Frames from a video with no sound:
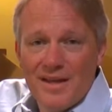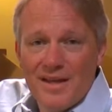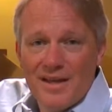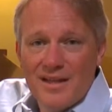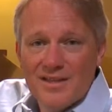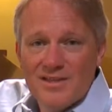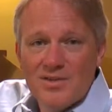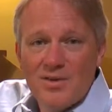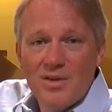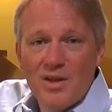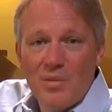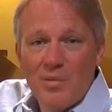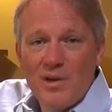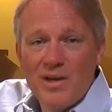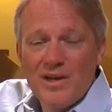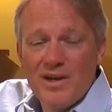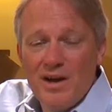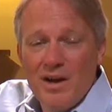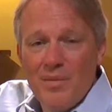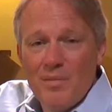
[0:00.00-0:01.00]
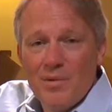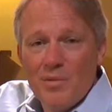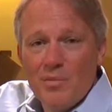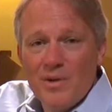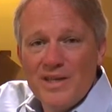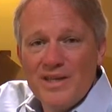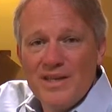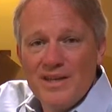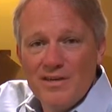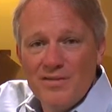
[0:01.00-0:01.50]
so that we come and we
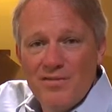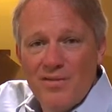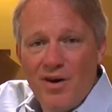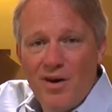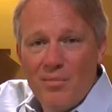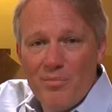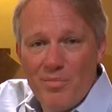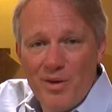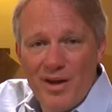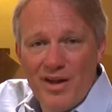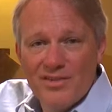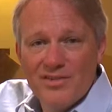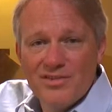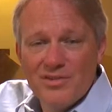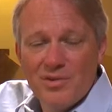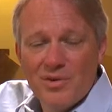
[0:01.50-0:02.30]
give our best to